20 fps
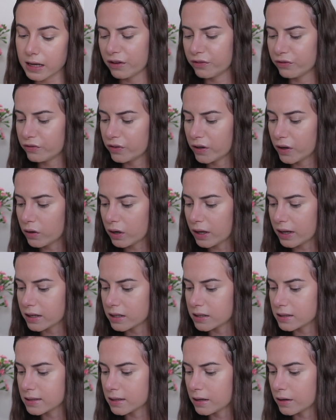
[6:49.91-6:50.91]
I feel like
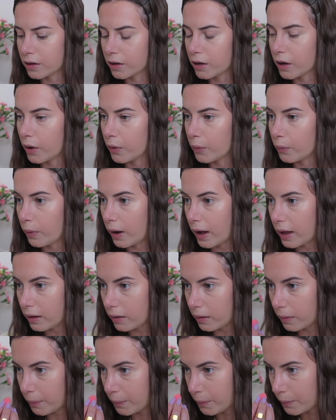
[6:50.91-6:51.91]
it's going to go
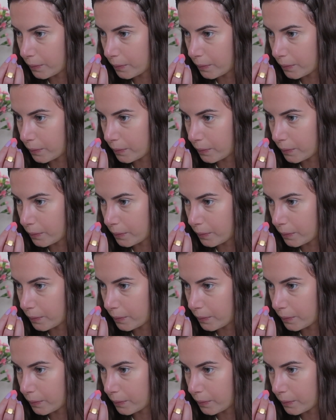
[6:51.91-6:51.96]
well.